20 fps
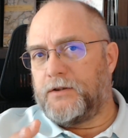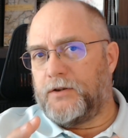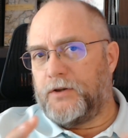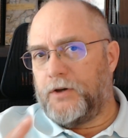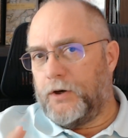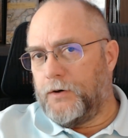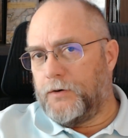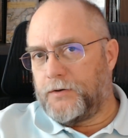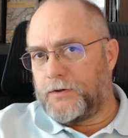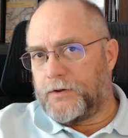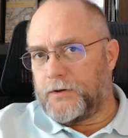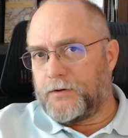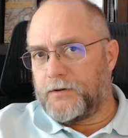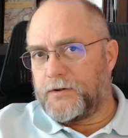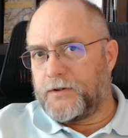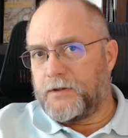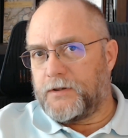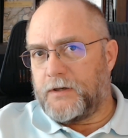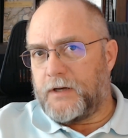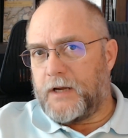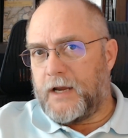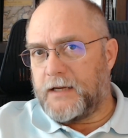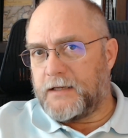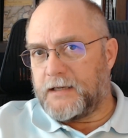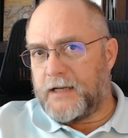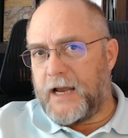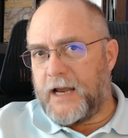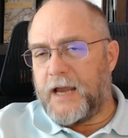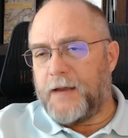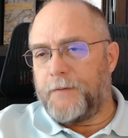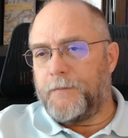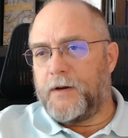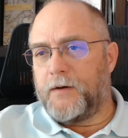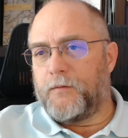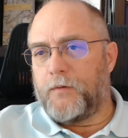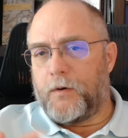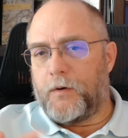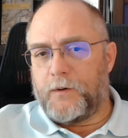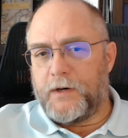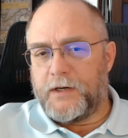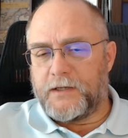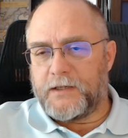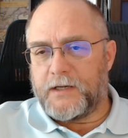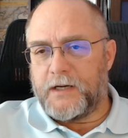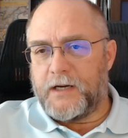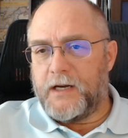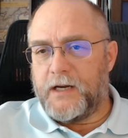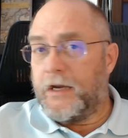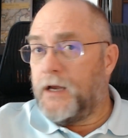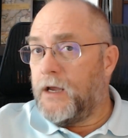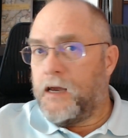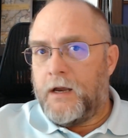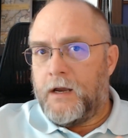users, as an admin, what we see.